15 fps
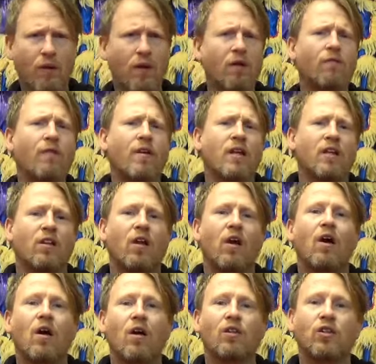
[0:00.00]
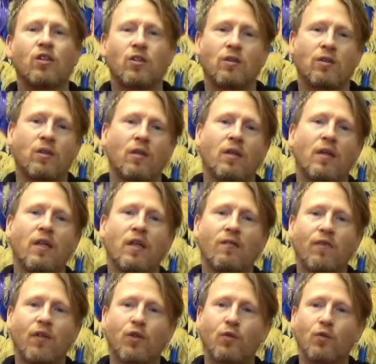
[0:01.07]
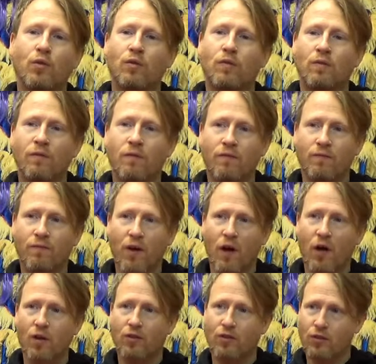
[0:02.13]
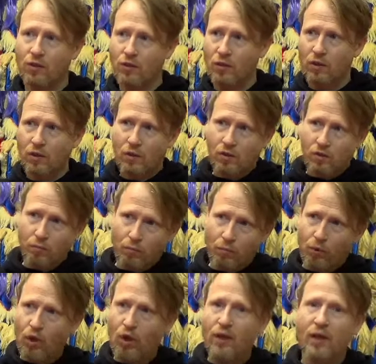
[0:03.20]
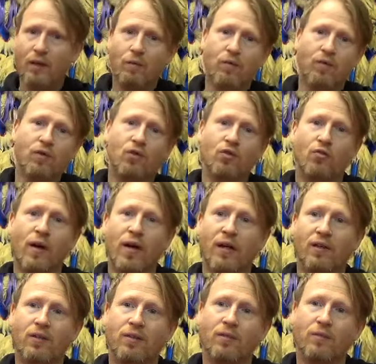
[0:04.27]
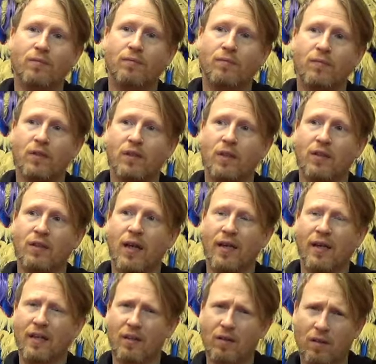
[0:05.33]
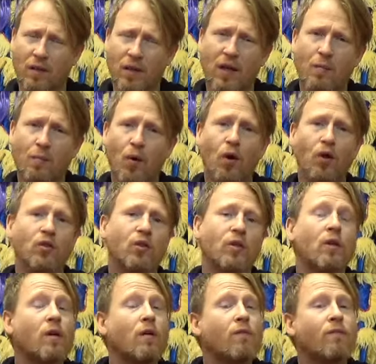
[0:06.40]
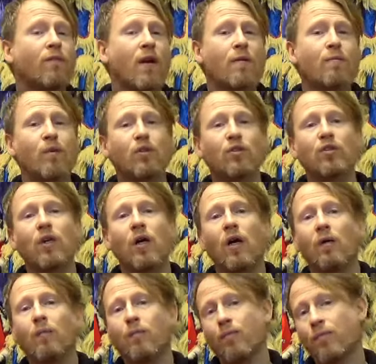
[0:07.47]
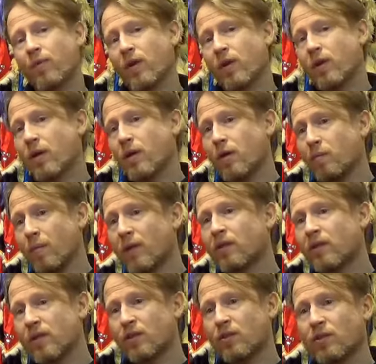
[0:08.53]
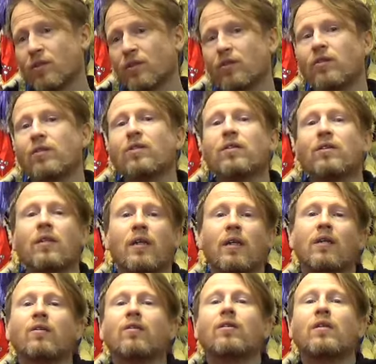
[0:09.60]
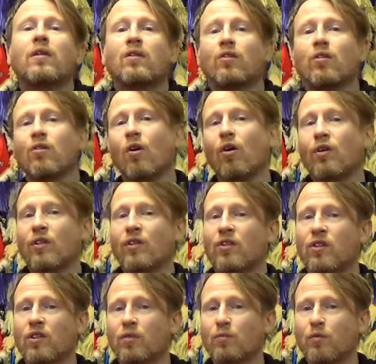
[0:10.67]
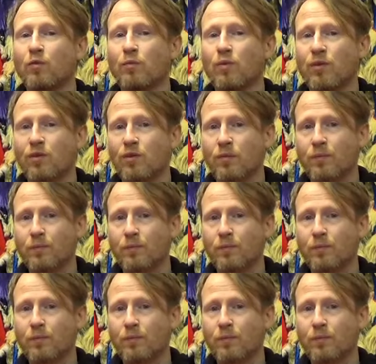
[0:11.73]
a very large individual, fast, blocking with the strikes, attacking, like a boxer, very much in the middle distance and into long distance movements.